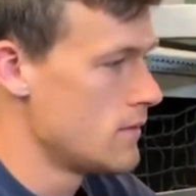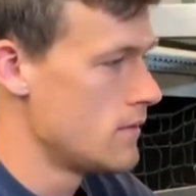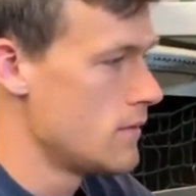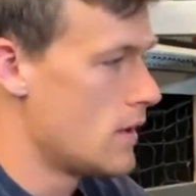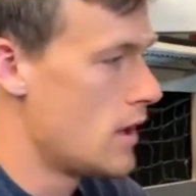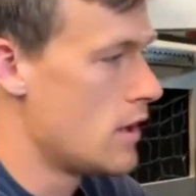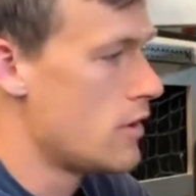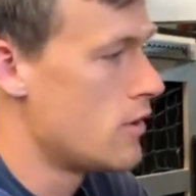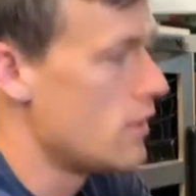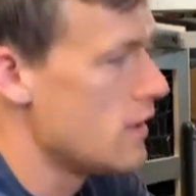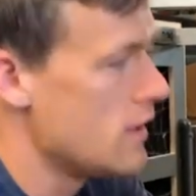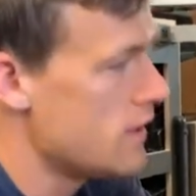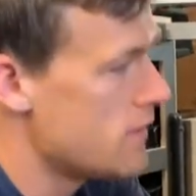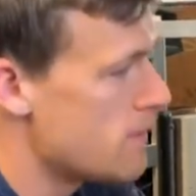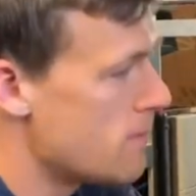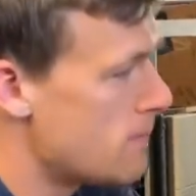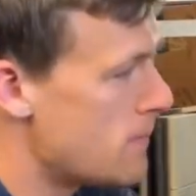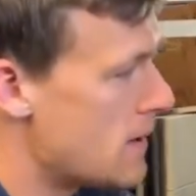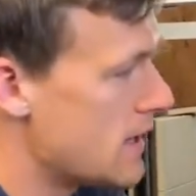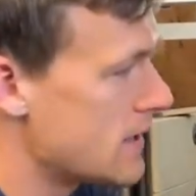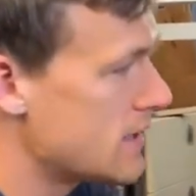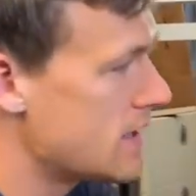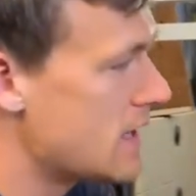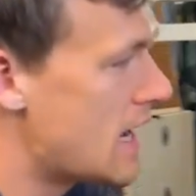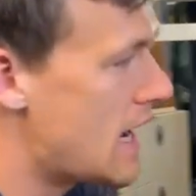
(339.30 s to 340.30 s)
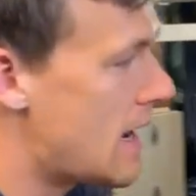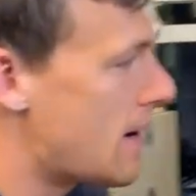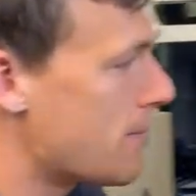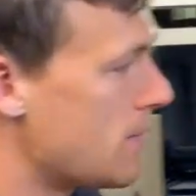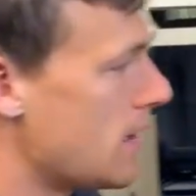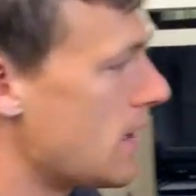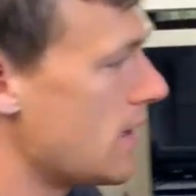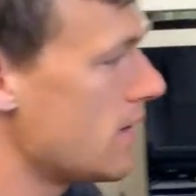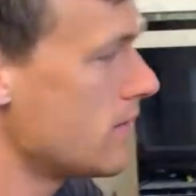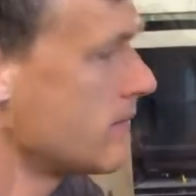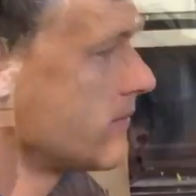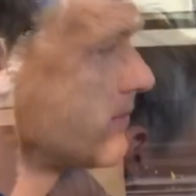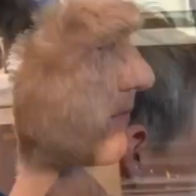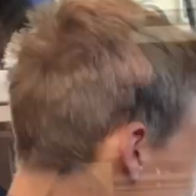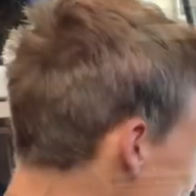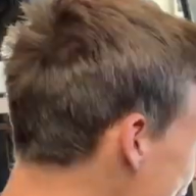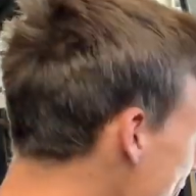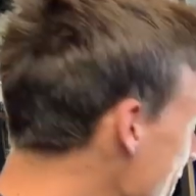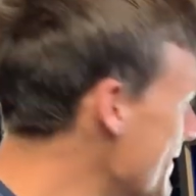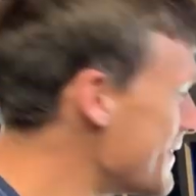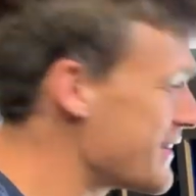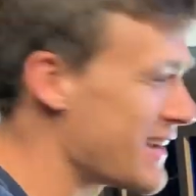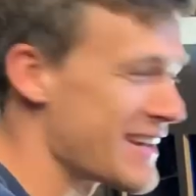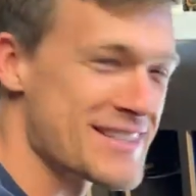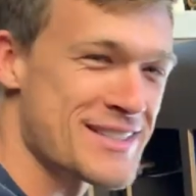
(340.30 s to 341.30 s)
Underneath the bed cabinet.
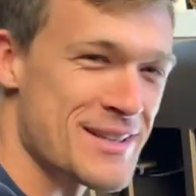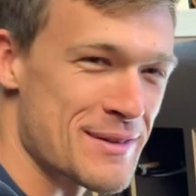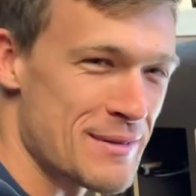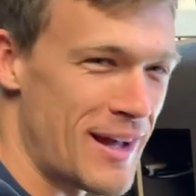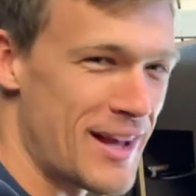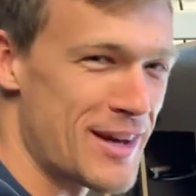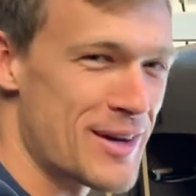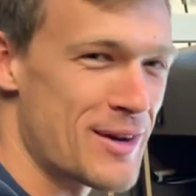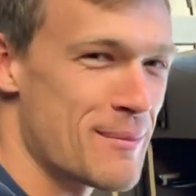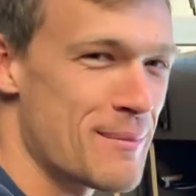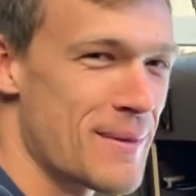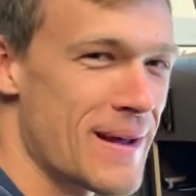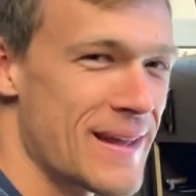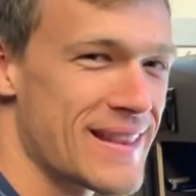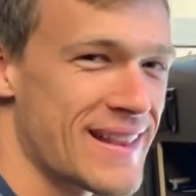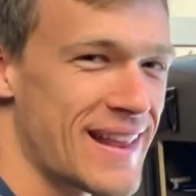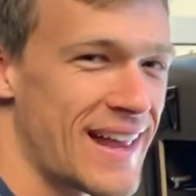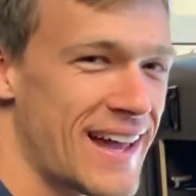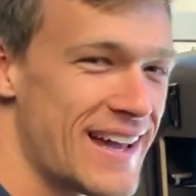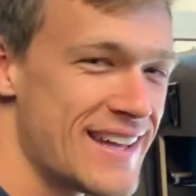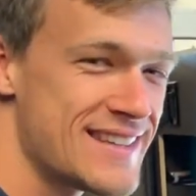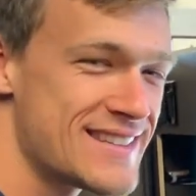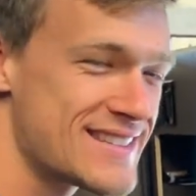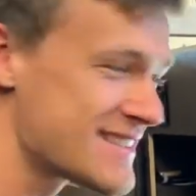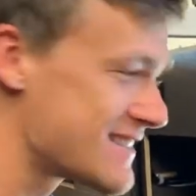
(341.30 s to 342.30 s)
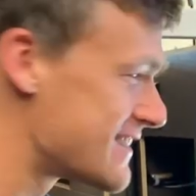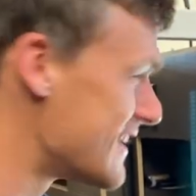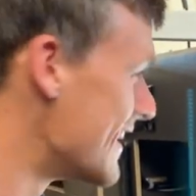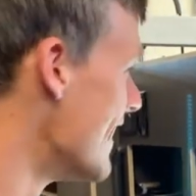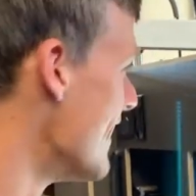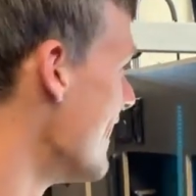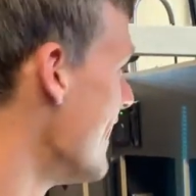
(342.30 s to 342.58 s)
We've got some underbed lights.